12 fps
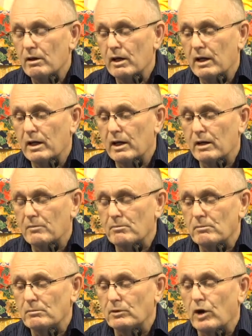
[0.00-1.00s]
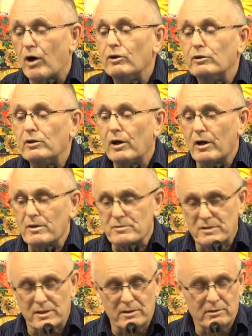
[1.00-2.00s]

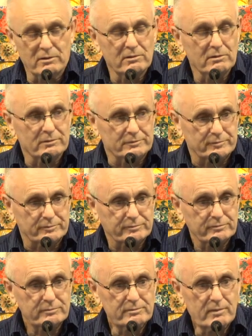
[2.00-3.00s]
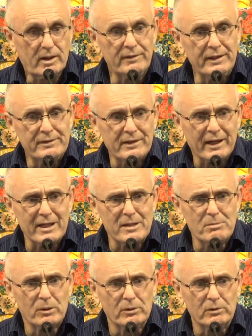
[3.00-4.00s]
cognising the
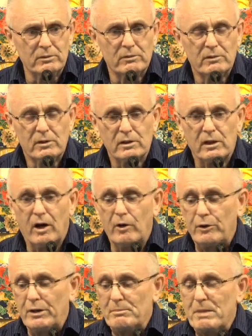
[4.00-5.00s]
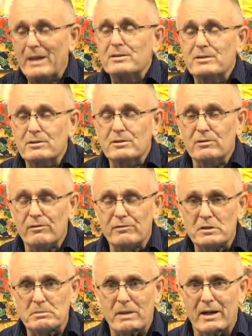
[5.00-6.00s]
table on the basis of
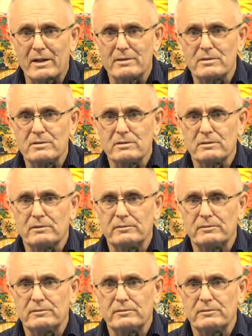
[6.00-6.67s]
its parts.